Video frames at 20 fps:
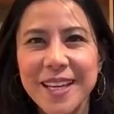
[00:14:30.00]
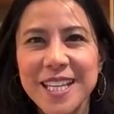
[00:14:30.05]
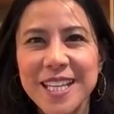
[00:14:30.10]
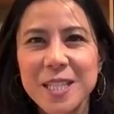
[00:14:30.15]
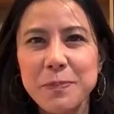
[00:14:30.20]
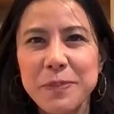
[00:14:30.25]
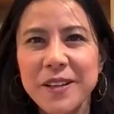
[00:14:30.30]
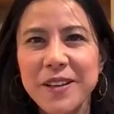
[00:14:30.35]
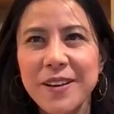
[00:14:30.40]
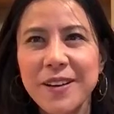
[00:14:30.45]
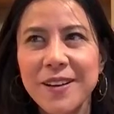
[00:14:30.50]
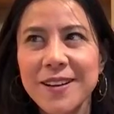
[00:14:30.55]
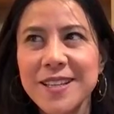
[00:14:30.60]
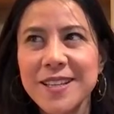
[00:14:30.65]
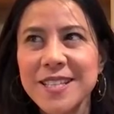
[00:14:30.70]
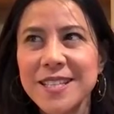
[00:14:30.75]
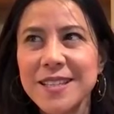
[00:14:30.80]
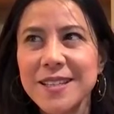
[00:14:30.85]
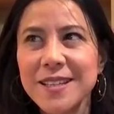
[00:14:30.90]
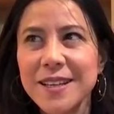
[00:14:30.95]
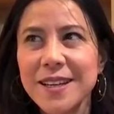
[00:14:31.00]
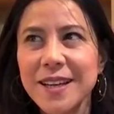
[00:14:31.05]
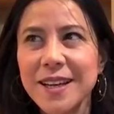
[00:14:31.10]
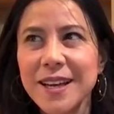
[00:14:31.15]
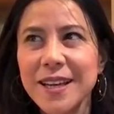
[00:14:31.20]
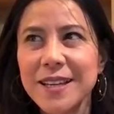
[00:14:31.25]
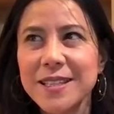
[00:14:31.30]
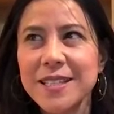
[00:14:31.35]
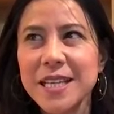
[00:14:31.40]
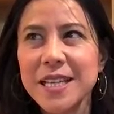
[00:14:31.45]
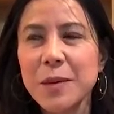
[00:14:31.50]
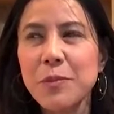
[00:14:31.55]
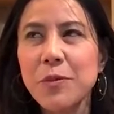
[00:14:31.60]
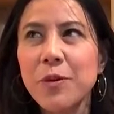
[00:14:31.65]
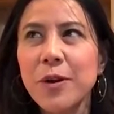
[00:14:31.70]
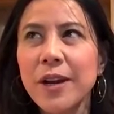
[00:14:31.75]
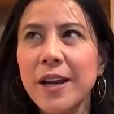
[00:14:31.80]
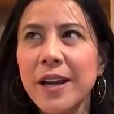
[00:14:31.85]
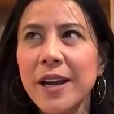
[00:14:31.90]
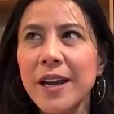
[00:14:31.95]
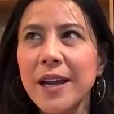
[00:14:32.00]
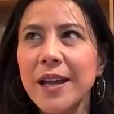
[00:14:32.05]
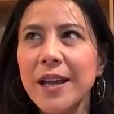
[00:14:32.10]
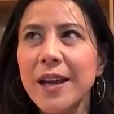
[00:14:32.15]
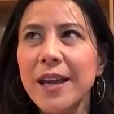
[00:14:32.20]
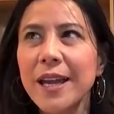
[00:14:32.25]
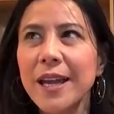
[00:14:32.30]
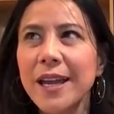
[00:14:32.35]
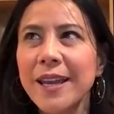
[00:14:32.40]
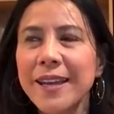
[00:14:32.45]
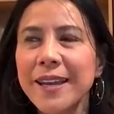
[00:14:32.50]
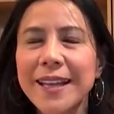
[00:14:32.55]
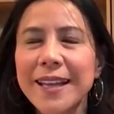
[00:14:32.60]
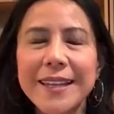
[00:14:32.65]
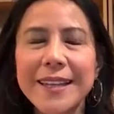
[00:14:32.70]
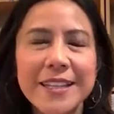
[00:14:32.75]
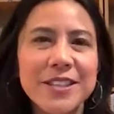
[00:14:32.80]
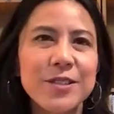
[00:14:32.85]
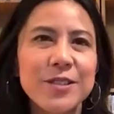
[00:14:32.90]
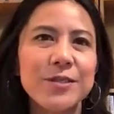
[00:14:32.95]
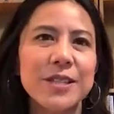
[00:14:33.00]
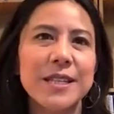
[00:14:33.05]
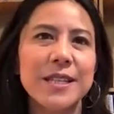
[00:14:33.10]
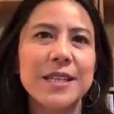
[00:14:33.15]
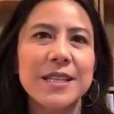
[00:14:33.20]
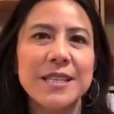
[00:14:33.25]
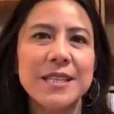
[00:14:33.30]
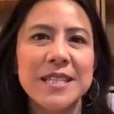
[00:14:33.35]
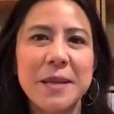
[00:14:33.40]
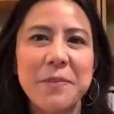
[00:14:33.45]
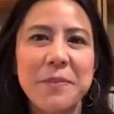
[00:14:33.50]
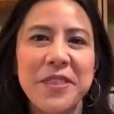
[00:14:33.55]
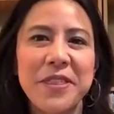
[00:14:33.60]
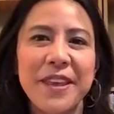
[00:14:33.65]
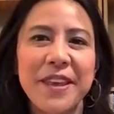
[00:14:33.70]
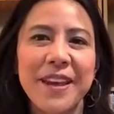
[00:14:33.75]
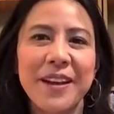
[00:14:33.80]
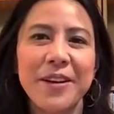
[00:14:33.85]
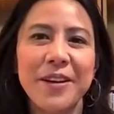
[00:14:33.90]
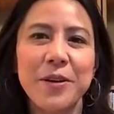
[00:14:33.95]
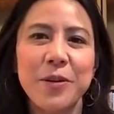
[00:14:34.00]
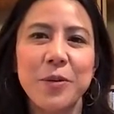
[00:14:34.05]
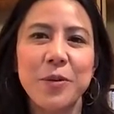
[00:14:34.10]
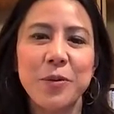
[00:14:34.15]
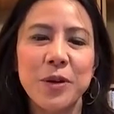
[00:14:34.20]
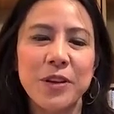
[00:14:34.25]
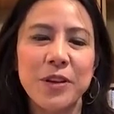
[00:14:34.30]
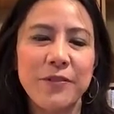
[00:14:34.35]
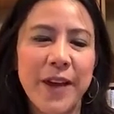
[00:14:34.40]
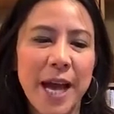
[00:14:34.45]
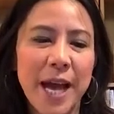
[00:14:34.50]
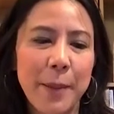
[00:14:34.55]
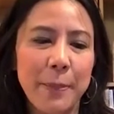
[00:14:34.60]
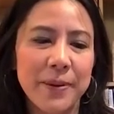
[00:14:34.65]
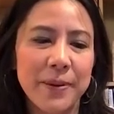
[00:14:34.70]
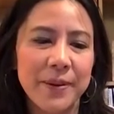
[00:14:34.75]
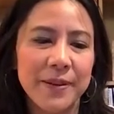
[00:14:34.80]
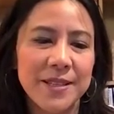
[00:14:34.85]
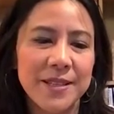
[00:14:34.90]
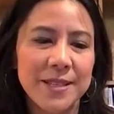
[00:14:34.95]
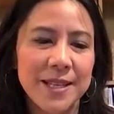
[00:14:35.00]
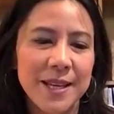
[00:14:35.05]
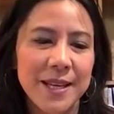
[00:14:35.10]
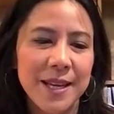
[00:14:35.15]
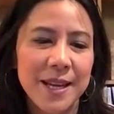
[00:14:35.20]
it's because somewhere in our little years, something would have happened